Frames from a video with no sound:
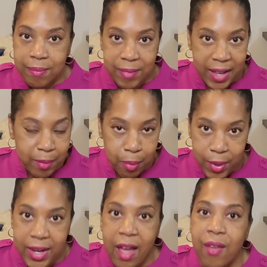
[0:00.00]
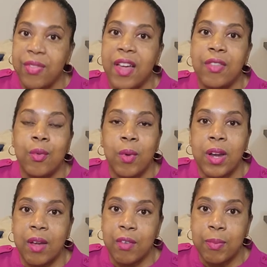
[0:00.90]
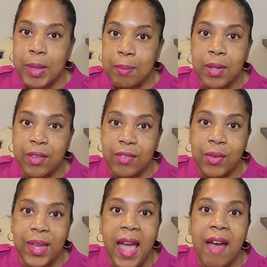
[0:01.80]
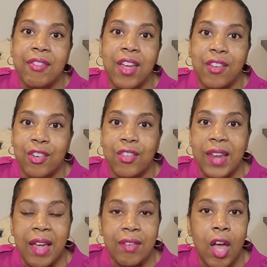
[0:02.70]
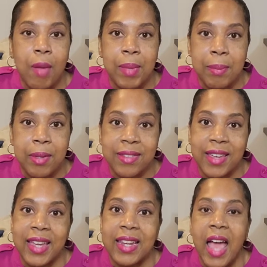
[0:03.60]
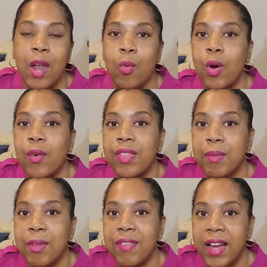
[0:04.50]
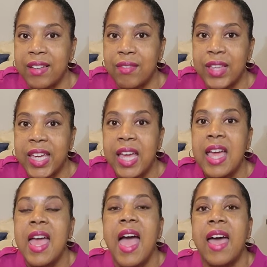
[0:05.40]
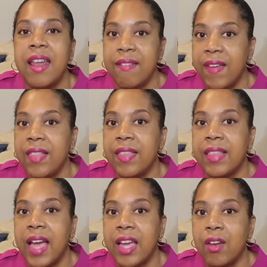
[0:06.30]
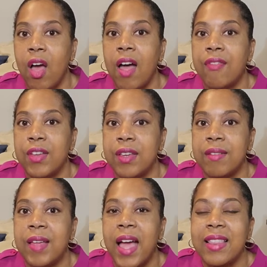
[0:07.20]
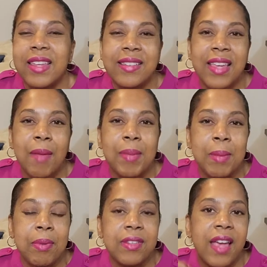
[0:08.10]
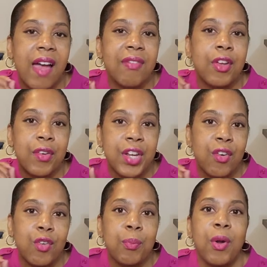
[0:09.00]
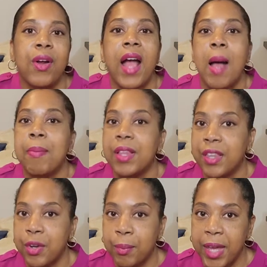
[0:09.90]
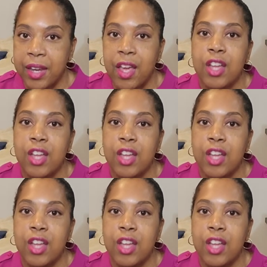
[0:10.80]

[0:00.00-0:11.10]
kind of point out that they're working with people, and so they have to understand how people tick and how to work with them effectively. And I found that can often at least get people to have their ears perk up a little bit